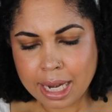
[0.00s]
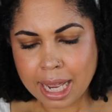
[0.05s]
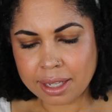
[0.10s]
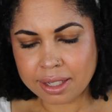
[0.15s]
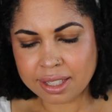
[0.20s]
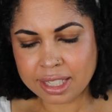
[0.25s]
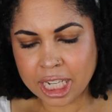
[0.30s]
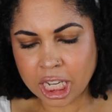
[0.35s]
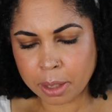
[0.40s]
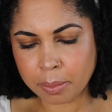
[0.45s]
Now,
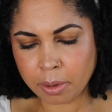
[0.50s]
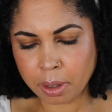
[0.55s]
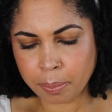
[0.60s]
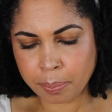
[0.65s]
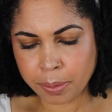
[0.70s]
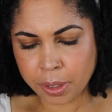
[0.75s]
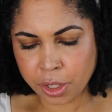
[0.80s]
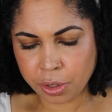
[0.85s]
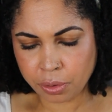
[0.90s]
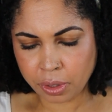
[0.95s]
Sigma
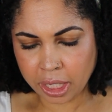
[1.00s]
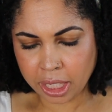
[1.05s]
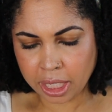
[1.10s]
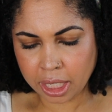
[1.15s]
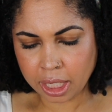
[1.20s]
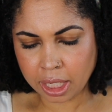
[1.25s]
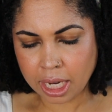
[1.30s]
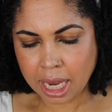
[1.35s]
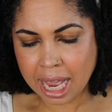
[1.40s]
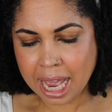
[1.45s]

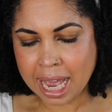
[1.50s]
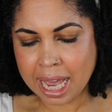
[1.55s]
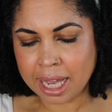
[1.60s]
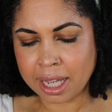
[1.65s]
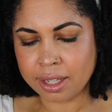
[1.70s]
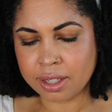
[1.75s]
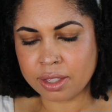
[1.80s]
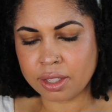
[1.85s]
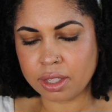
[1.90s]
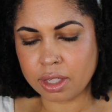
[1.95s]
Beauty
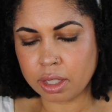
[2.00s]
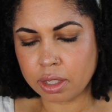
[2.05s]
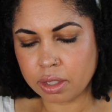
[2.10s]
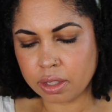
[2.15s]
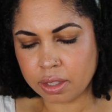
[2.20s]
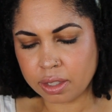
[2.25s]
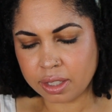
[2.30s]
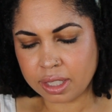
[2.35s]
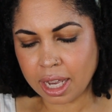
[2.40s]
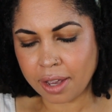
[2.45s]
has
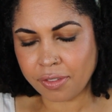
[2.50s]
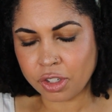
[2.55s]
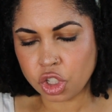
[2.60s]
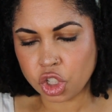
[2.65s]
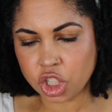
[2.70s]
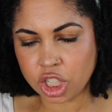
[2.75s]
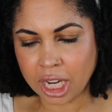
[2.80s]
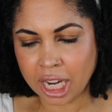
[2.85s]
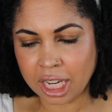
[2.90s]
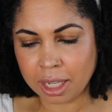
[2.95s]
7
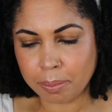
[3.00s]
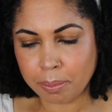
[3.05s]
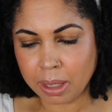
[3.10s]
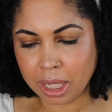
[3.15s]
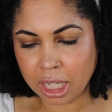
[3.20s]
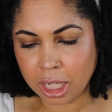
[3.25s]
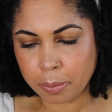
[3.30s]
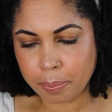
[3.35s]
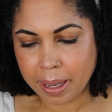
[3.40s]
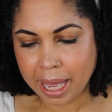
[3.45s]
shade
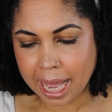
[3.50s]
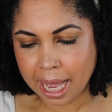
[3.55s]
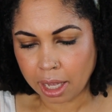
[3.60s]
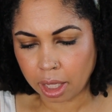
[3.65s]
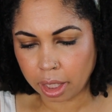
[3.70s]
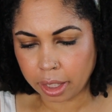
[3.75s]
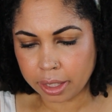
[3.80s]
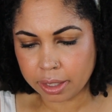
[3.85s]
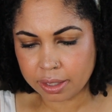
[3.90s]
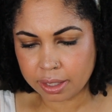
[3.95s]
mini
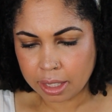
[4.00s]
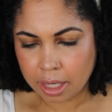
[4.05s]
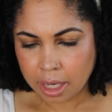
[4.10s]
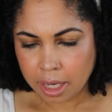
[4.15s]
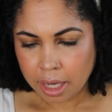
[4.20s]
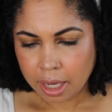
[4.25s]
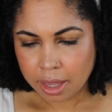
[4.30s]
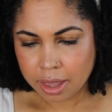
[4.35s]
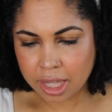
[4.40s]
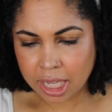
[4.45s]
palettes.
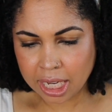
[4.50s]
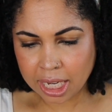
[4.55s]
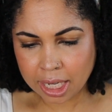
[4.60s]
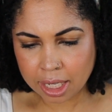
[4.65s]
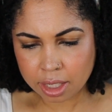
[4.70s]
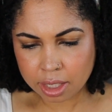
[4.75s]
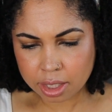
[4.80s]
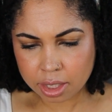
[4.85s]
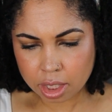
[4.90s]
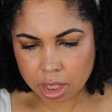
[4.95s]

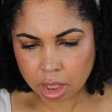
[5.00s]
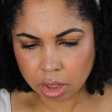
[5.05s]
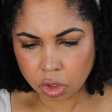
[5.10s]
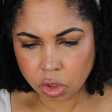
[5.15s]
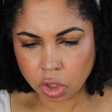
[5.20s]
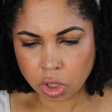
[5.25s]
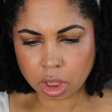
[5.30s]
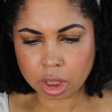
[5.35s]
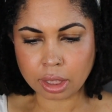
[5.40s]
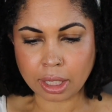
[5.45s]
These
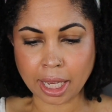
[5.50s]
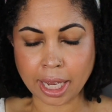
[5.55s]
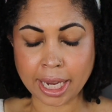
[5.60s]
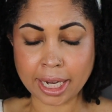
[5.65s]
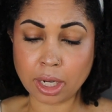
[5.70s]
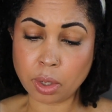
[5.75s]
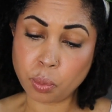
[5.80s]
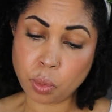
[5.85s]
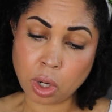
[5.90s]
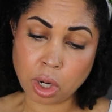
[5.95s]
look
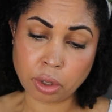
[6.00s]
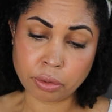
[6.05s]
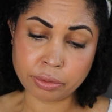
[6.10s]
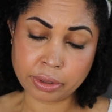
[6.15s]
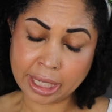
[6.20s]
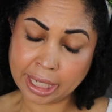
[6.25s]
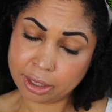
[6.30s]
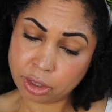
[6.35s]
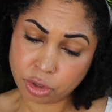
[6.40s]
like, well, they